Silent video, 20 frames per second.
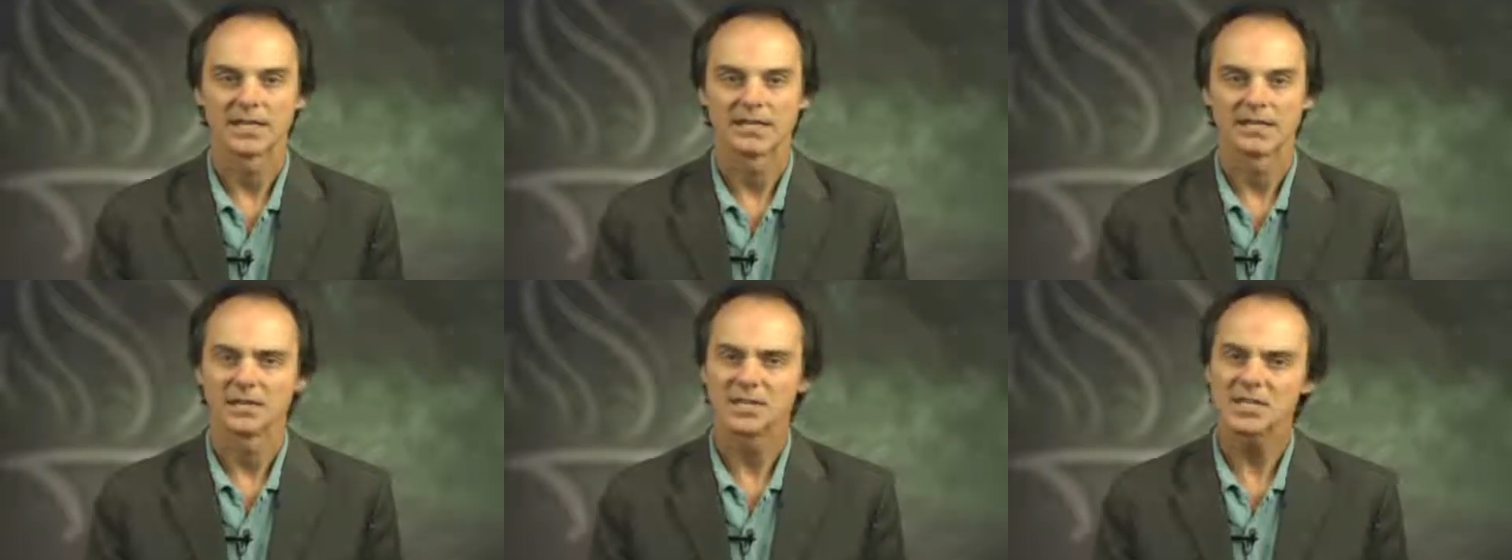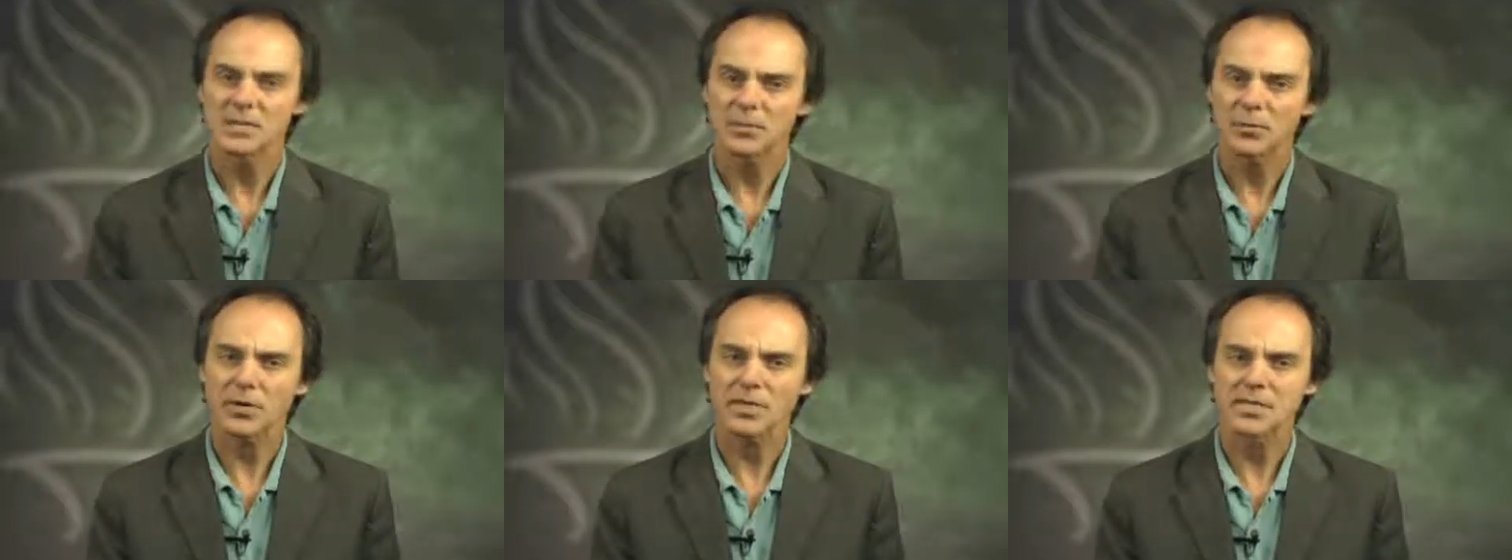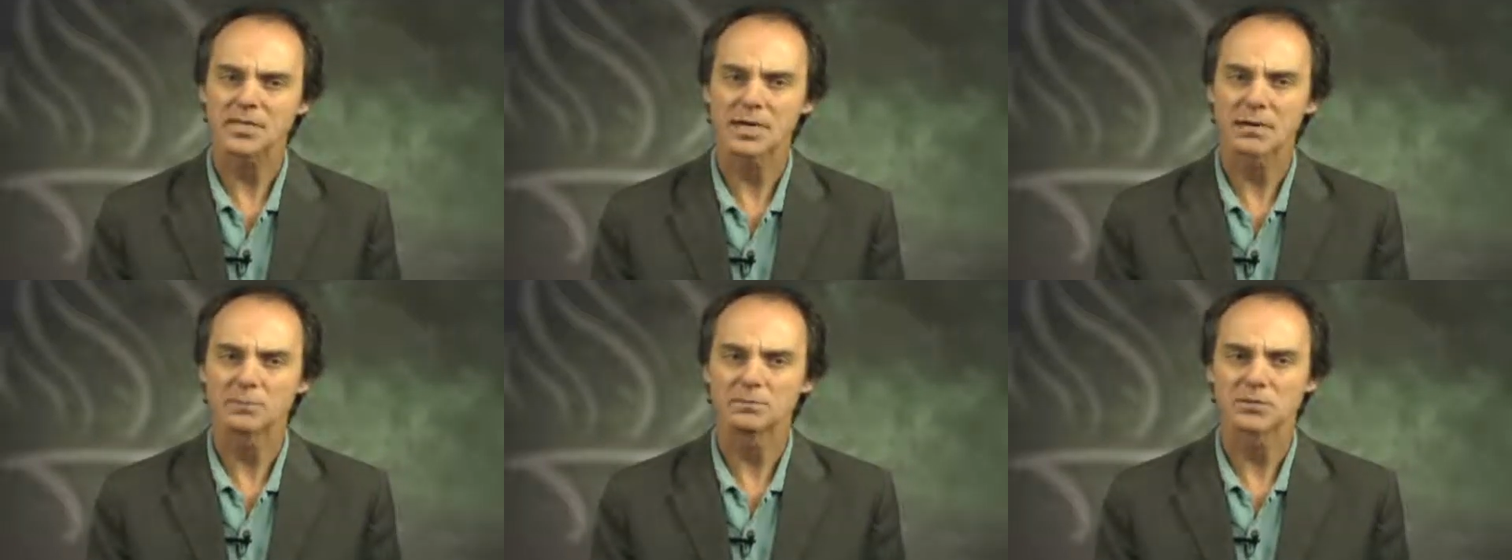Now this brings
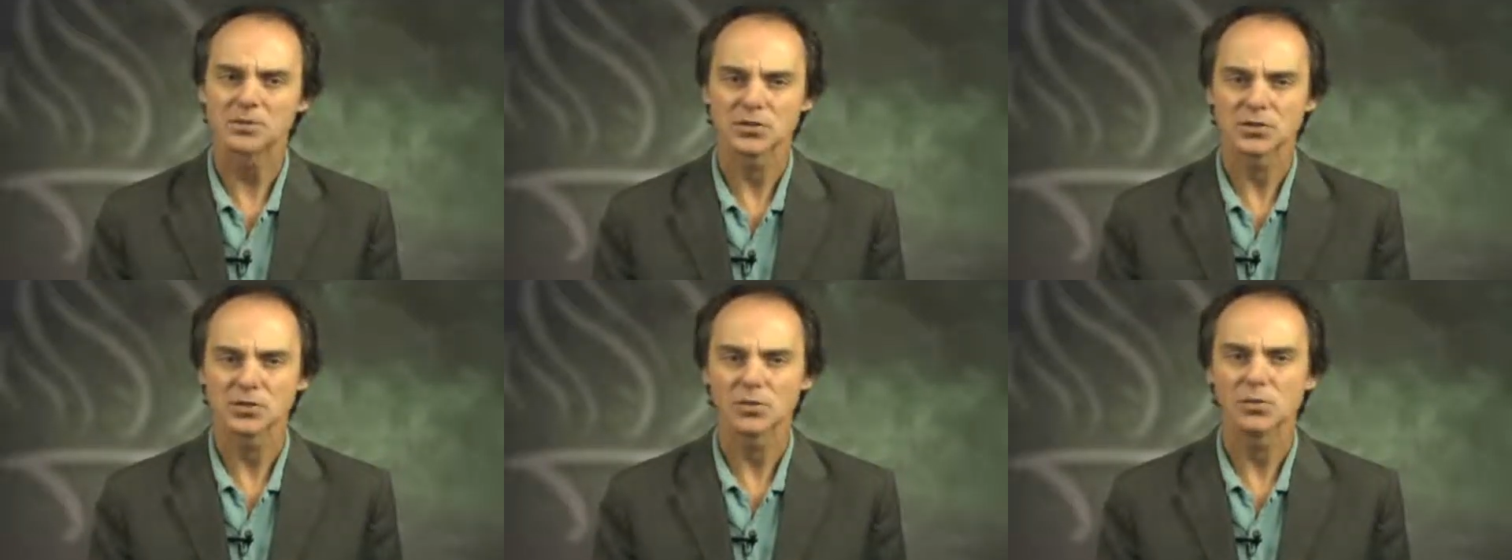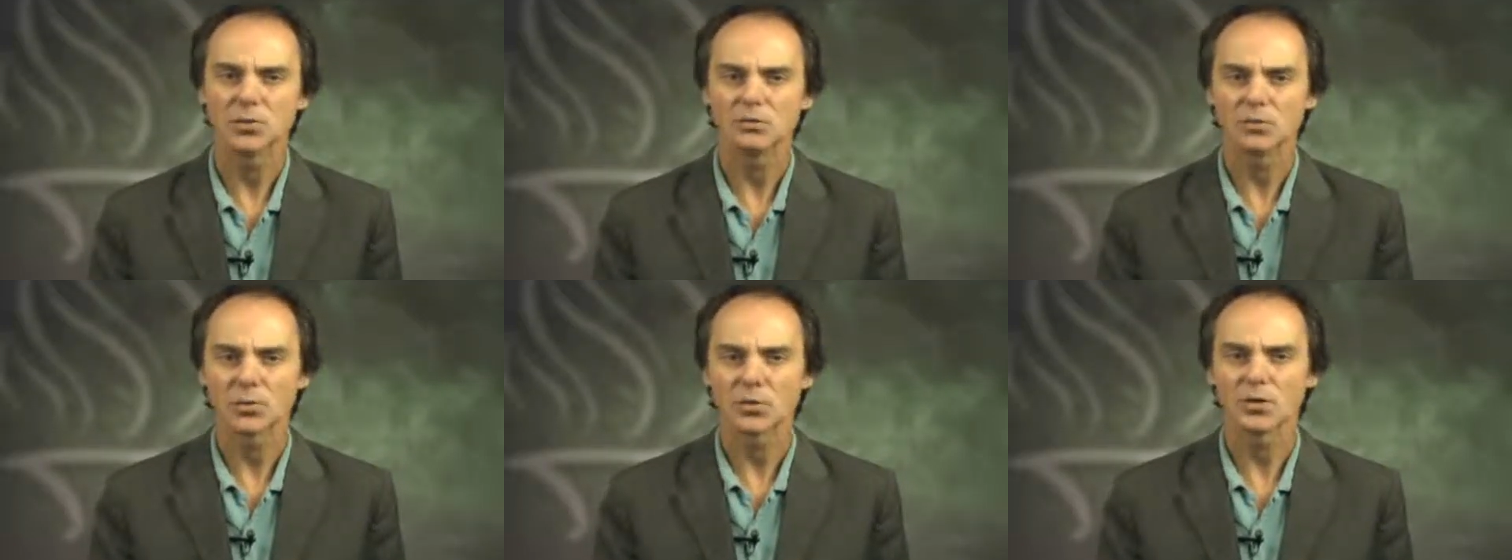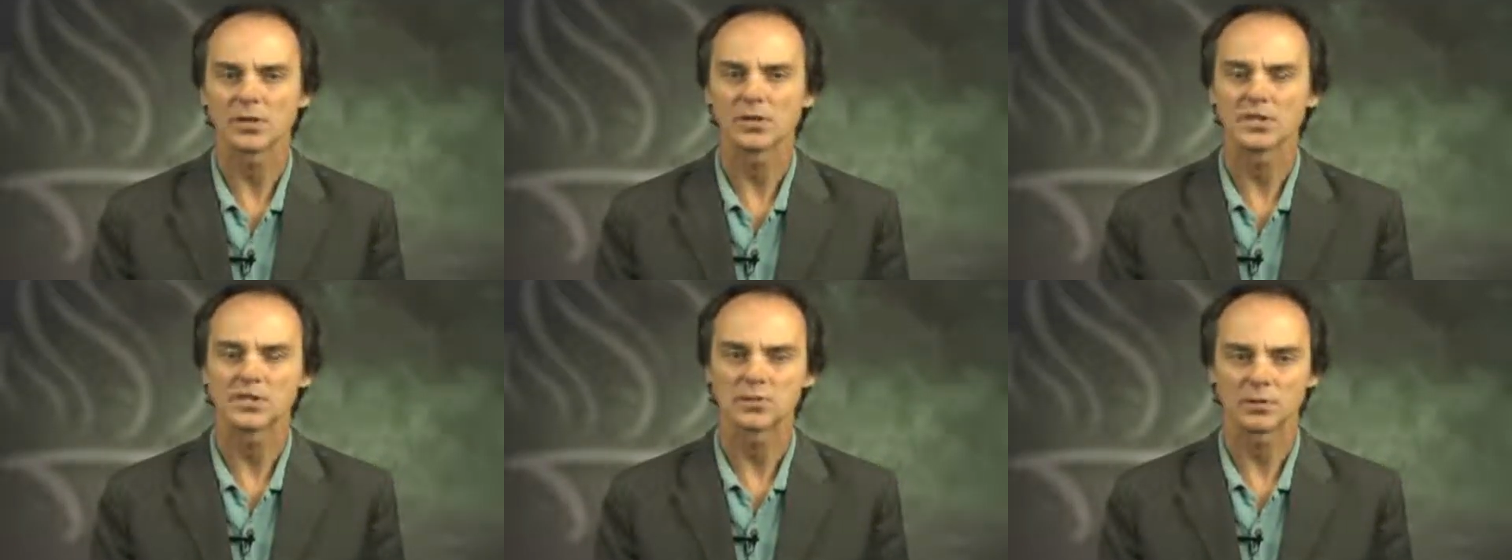up two
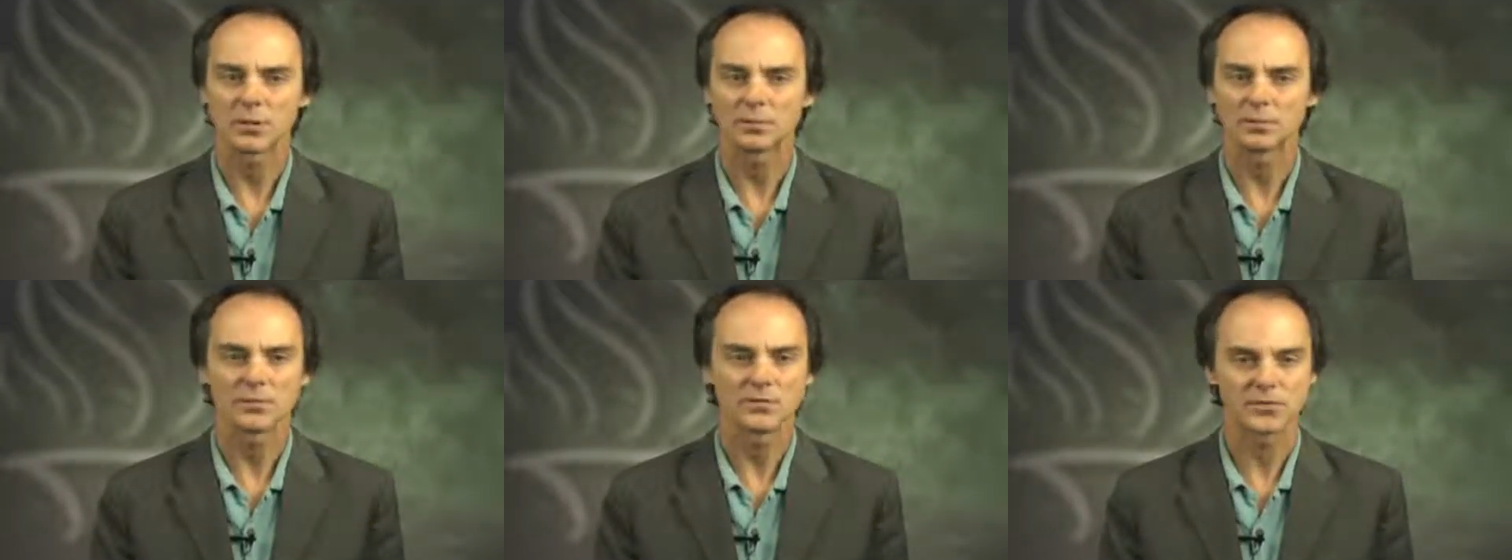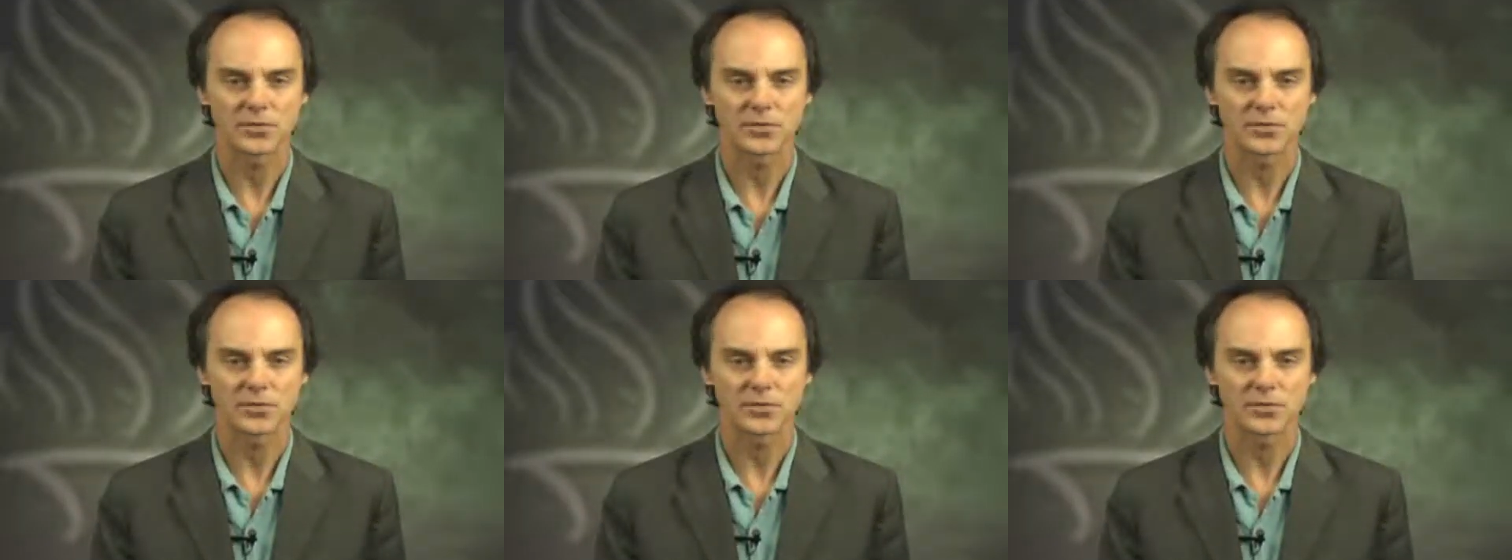important descriptive